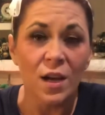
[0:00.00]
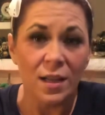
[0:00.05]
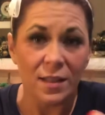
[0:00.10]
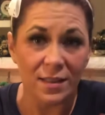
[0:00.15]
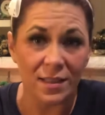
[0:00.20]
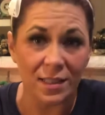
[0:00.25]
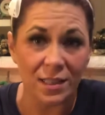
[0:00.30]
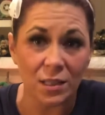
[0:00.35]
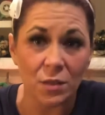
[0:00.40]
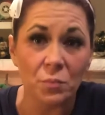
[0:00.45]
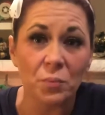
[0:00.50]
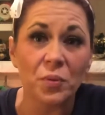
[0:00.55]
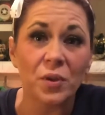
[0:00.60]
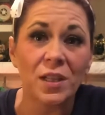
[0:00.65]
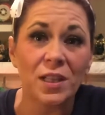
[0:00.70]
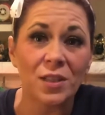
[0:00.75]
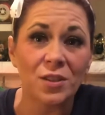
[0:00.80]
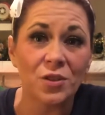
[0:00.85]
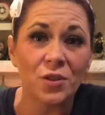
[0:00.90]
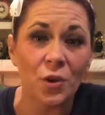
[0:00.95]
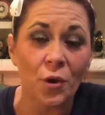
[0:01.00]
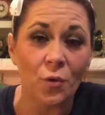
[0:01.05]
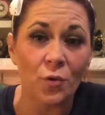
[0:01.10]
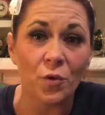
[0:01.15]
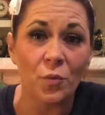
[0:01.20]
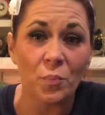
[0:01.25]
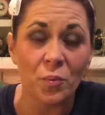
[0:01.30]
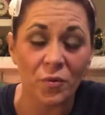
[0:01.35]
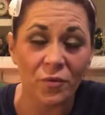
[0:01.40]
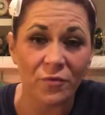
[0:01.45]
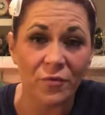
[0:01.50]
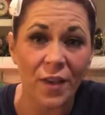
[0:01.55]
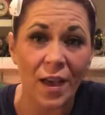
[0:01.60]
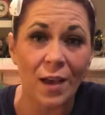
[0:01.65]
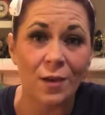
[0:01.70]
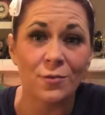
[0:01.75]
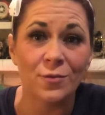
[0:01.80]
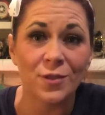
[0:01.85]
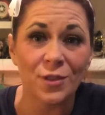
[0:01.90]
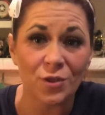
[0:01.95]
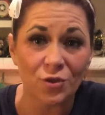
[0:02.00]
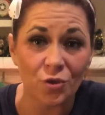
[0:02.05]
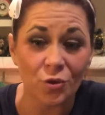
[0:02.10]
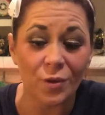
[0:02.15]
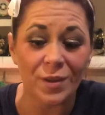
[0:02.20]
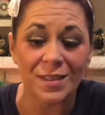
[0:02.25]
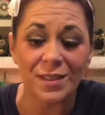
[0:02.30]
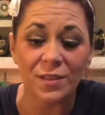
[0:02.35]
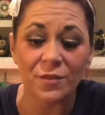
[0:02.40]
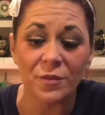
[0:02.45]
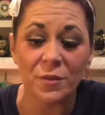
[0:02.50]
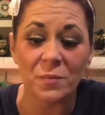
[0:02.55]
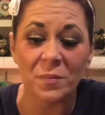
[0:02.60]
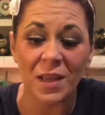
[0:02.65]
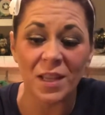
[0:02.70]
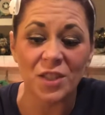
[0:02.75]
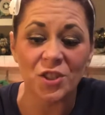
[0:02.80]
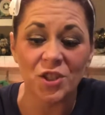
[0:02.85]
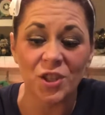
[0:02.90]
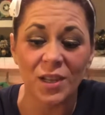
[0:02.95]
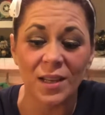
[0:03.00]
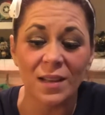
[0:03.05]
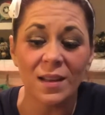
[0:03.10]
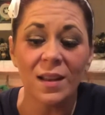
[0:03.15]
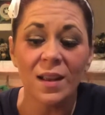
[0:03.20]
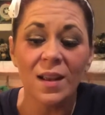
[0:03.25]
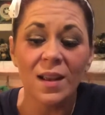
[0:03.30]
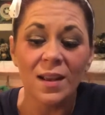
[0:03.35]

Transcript: this complete and total profound transformation.